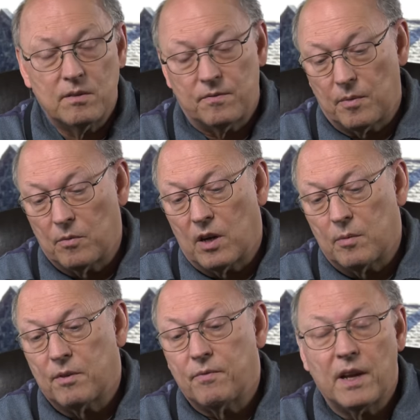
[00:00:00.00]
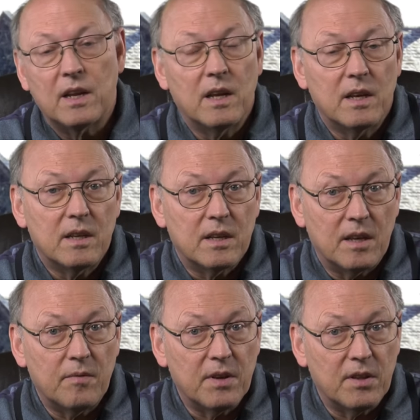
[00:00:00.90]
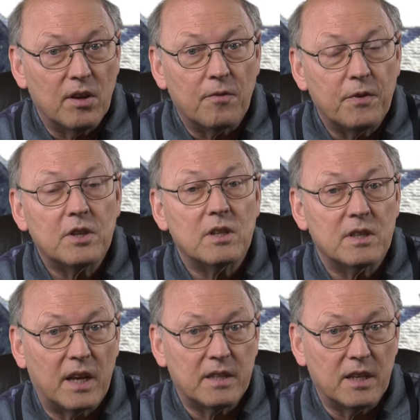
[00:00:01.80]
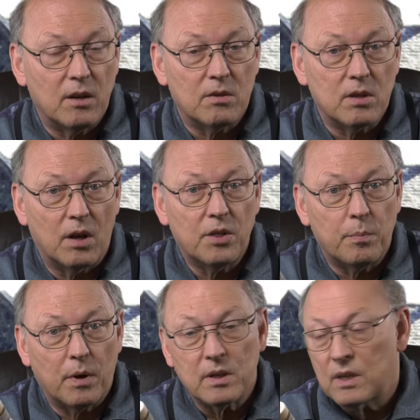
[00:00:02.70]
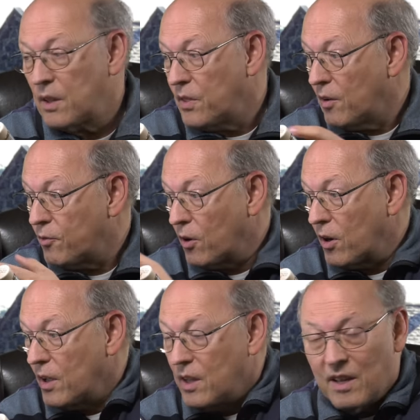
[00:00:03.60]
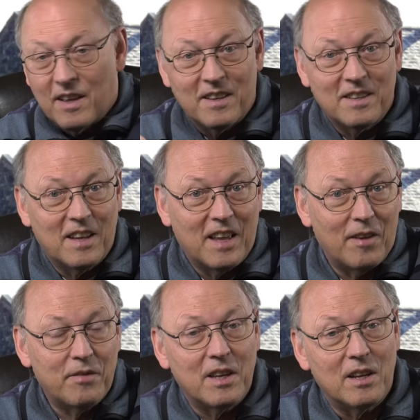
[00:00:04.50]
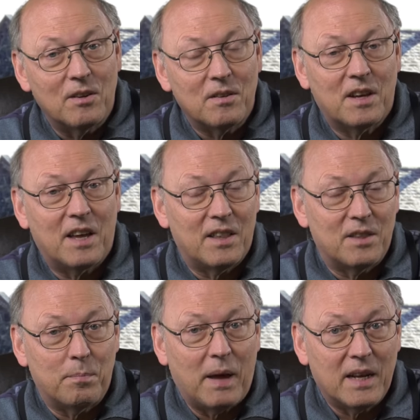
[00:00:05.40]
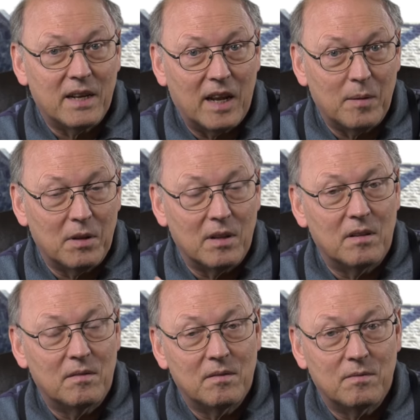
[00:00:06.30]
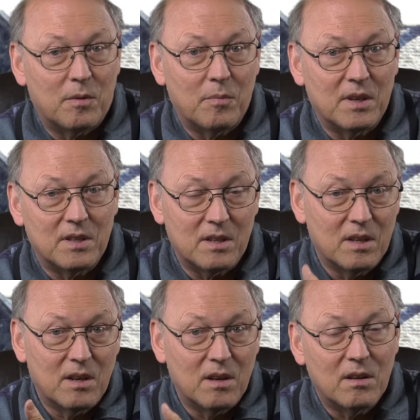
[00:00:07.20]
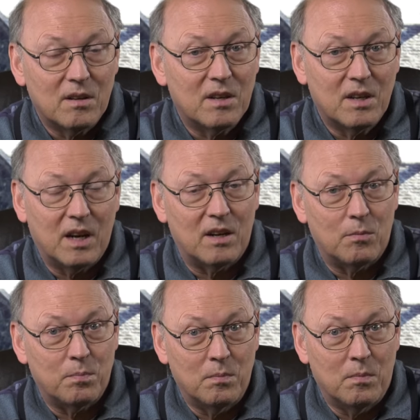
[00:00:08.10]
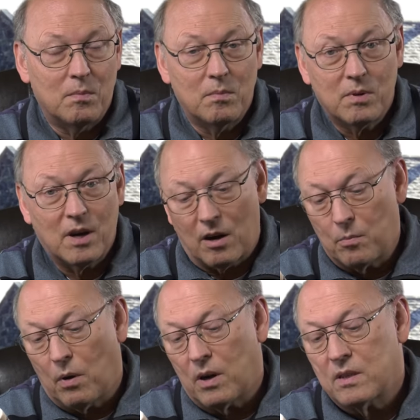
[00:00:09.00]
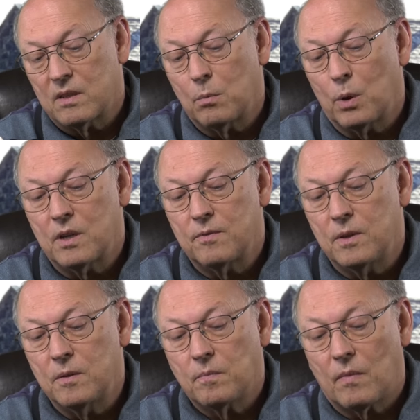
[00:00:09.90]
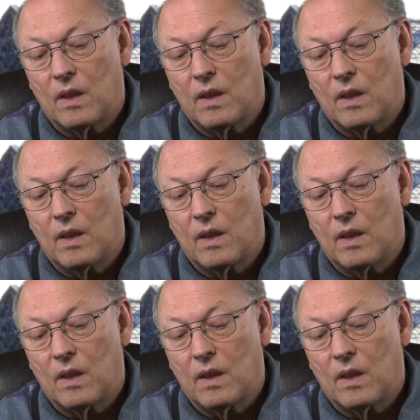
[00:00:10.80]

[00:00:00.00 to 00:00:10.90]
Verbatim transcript: good from Gordon MacPhail, giving the official tasting notes on the bottle, and therefore uh, having a look at the back label from these cut out mm, card box is wonderful.